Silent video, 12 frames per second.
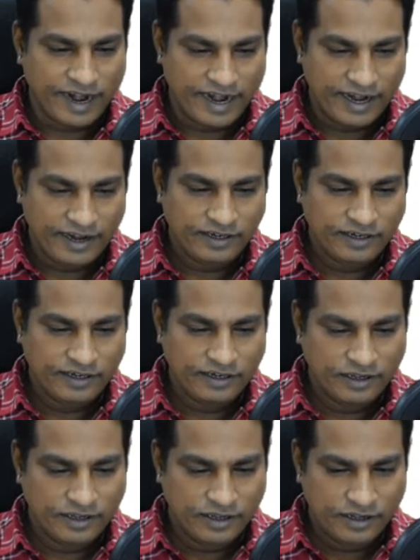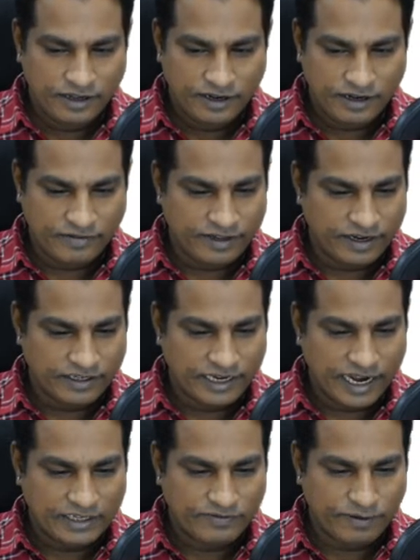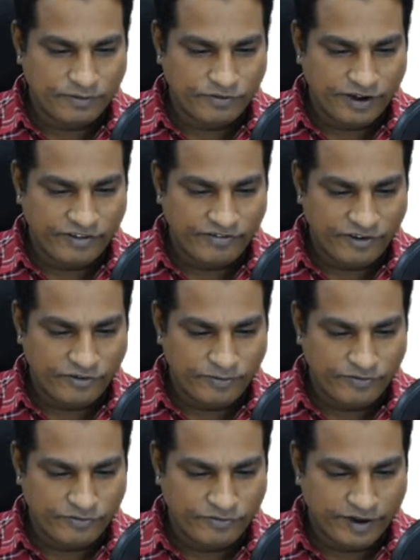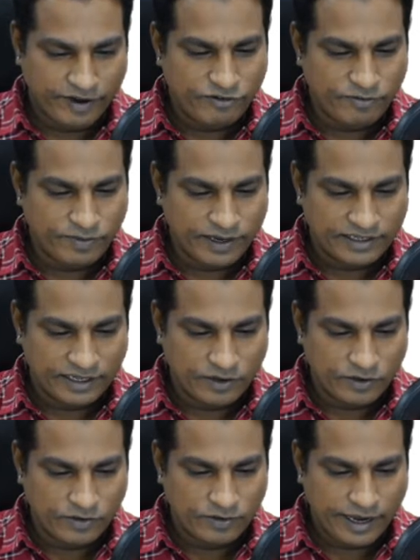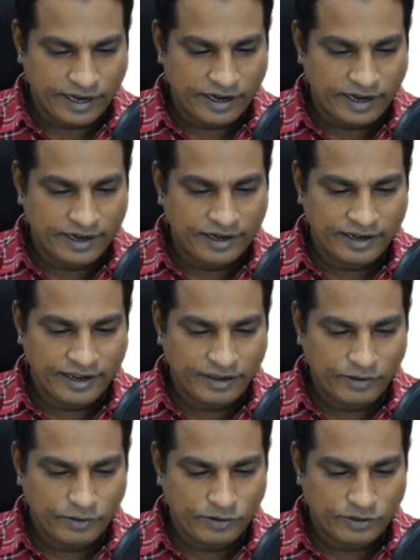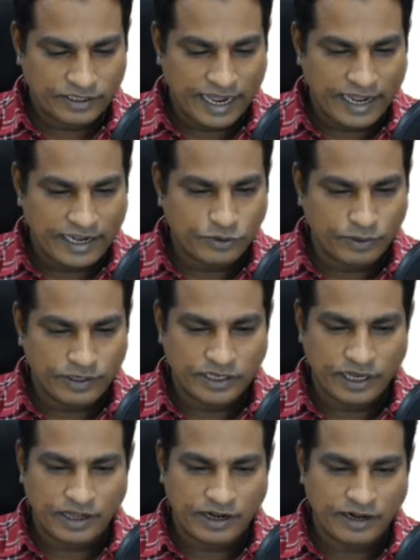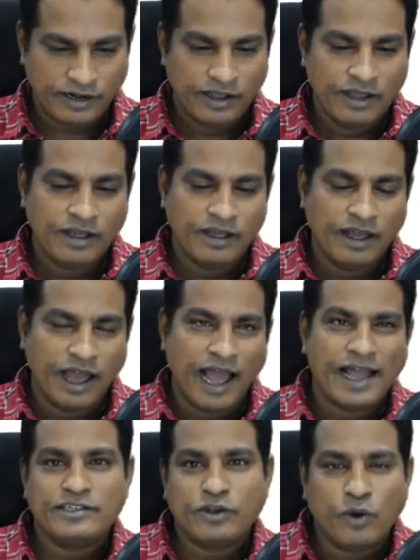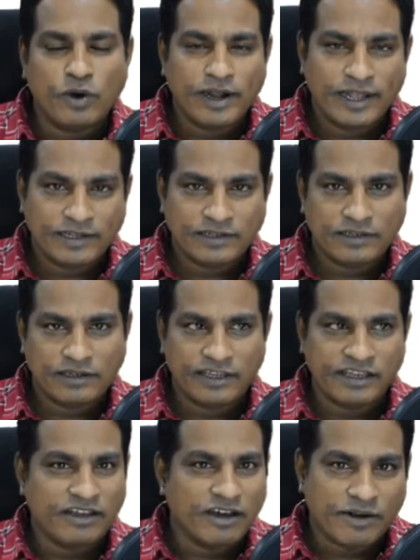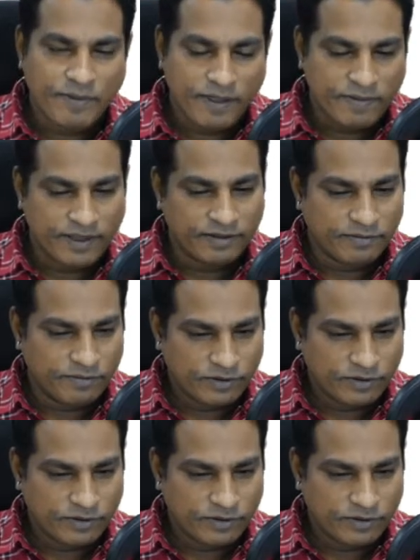Reddit. Now there are stats from 24 minutes ago, and it'll take you to stats which are as old as a year maybe.